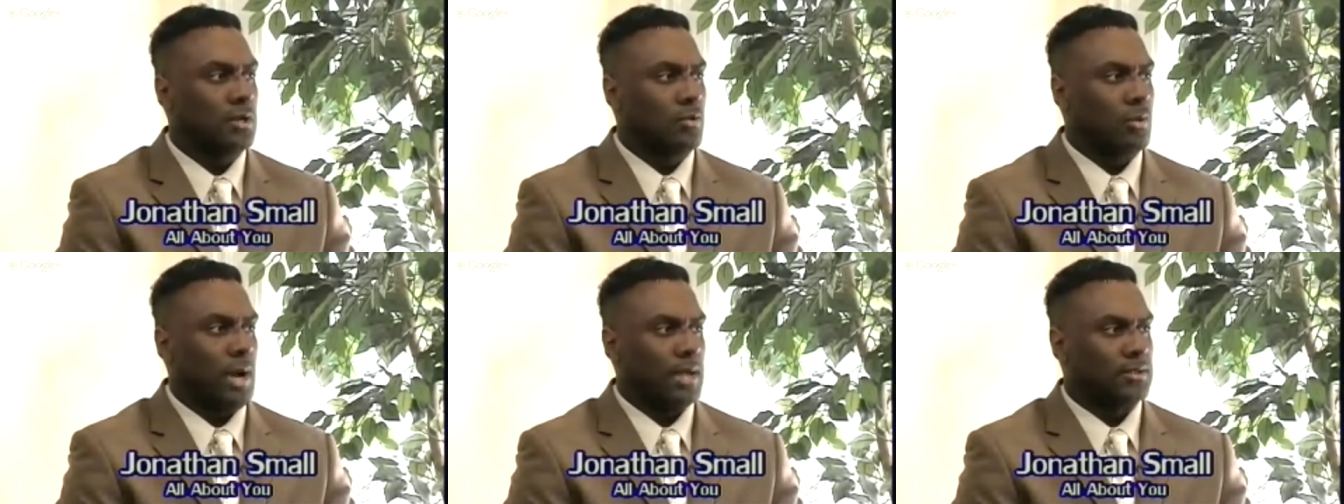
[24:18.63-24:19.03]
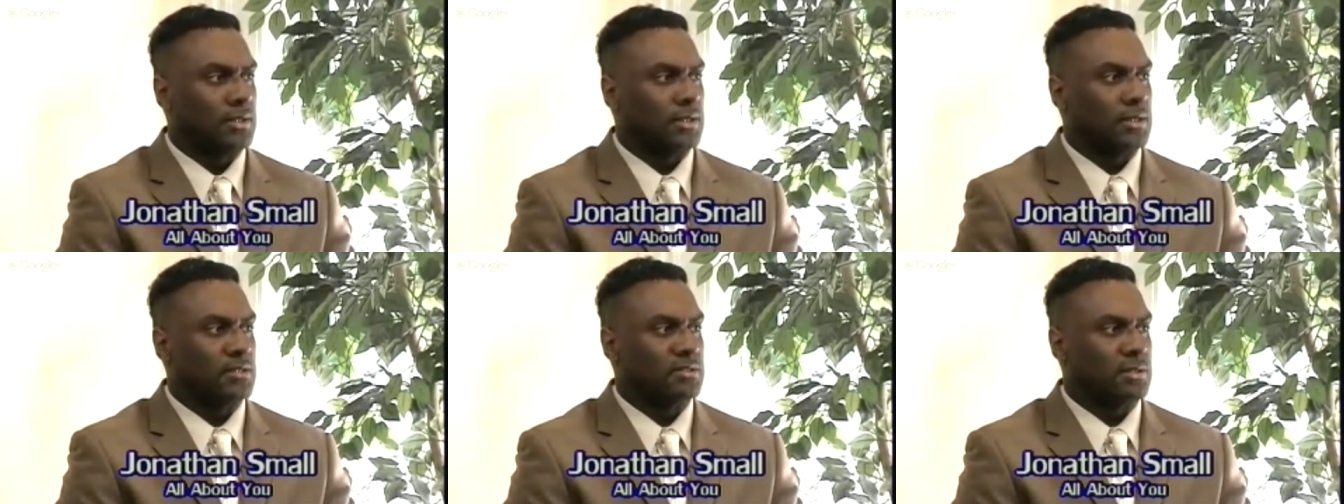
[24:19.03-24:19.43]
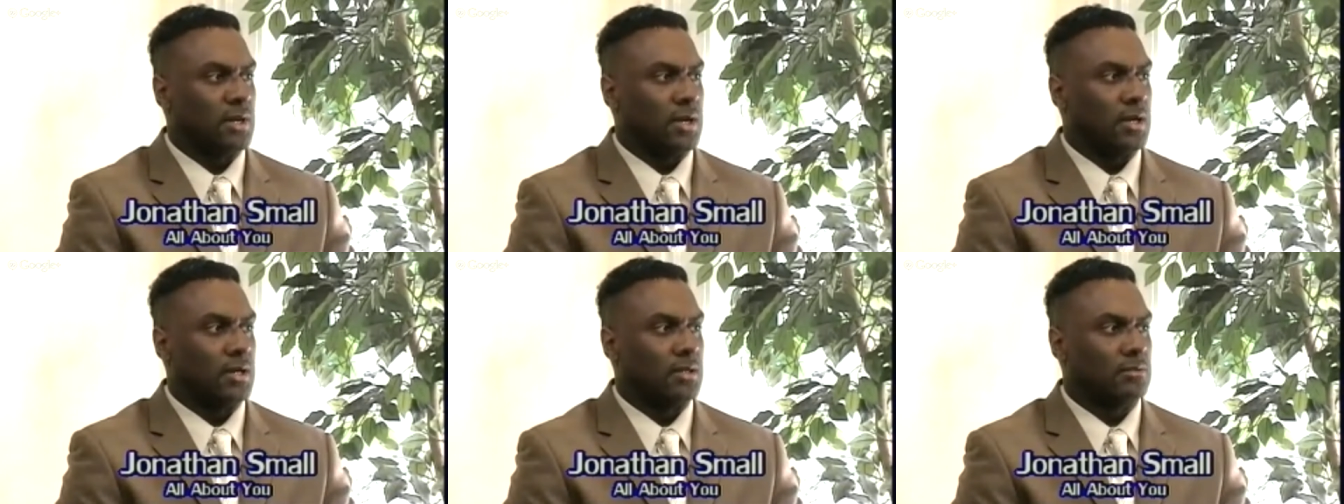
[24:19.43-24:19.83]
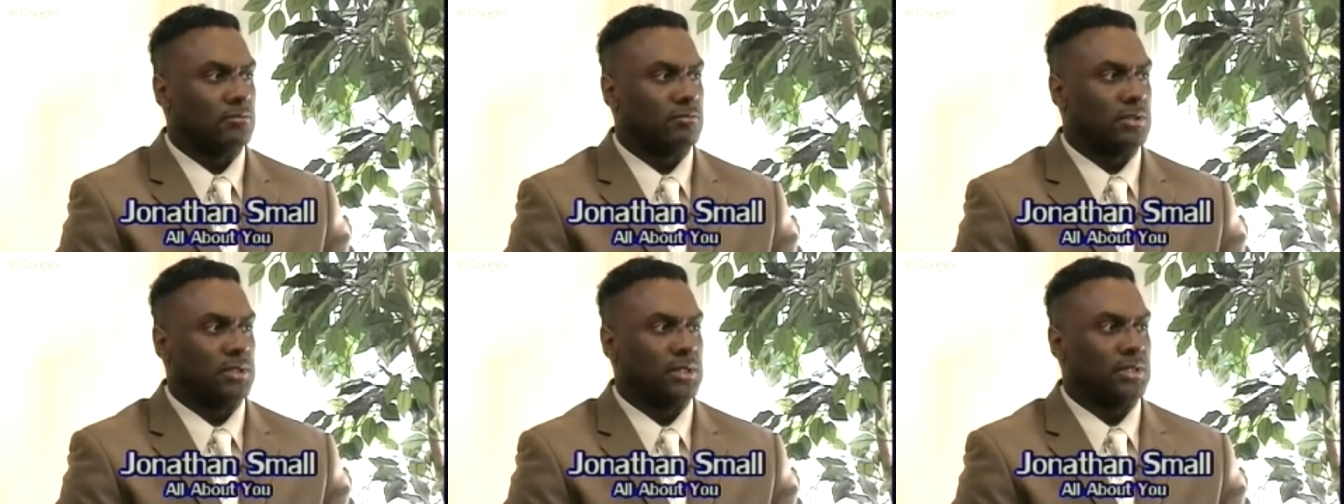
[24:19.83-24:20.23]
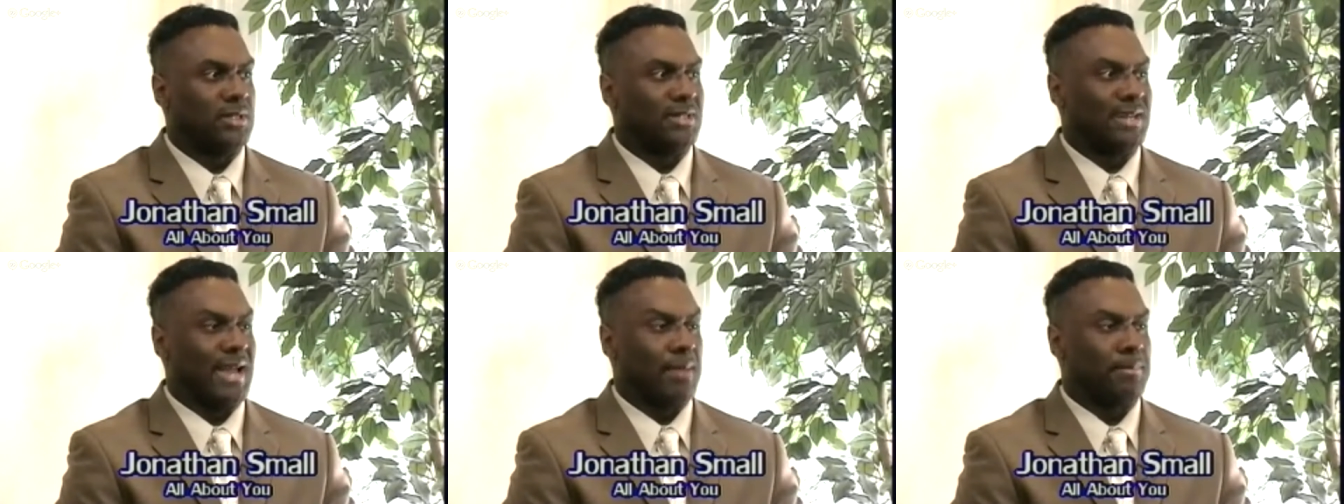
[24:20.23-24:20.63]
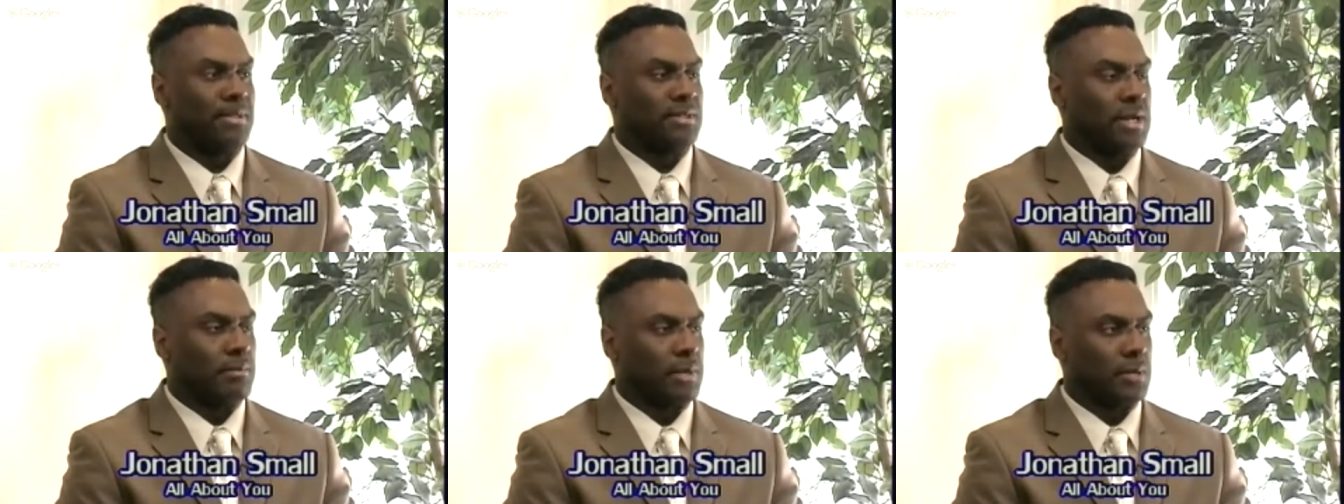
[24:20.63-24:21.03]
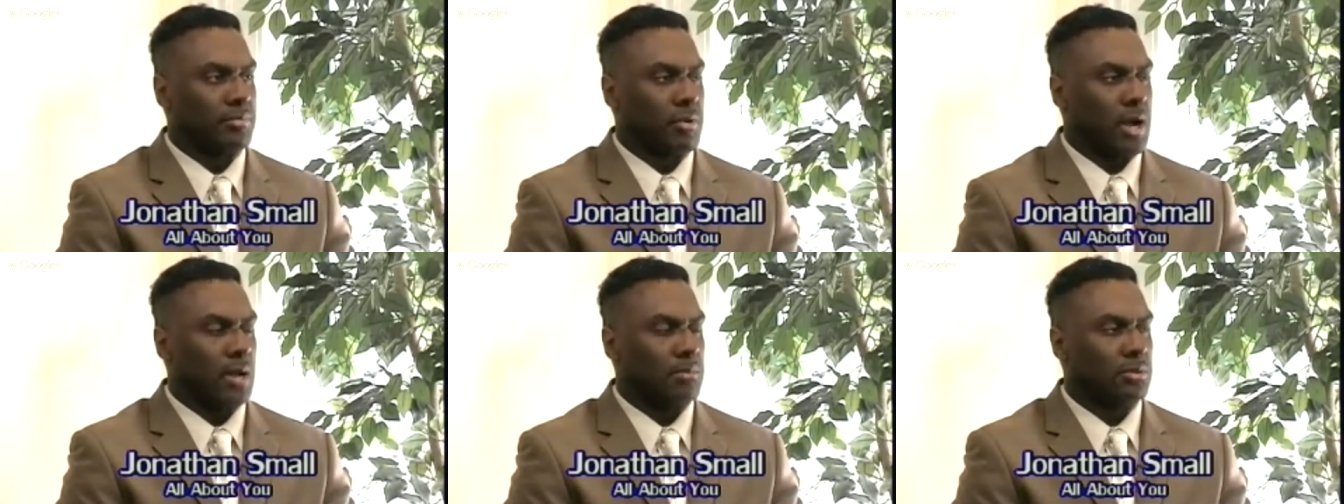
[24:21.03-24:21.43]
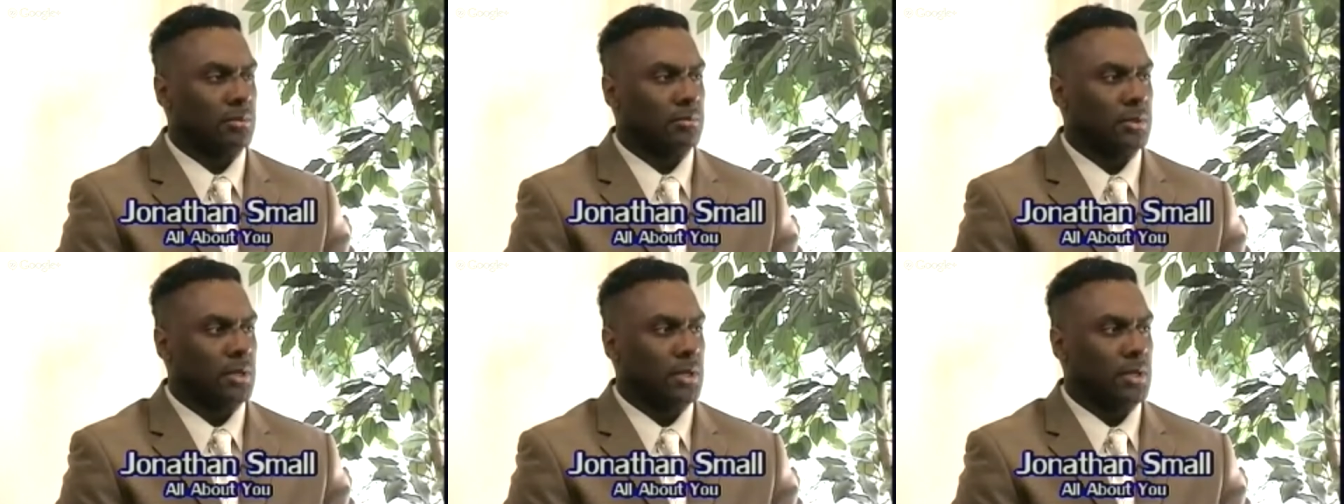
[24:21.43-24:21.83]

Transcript: where I think it's uh, really an epidemic problem.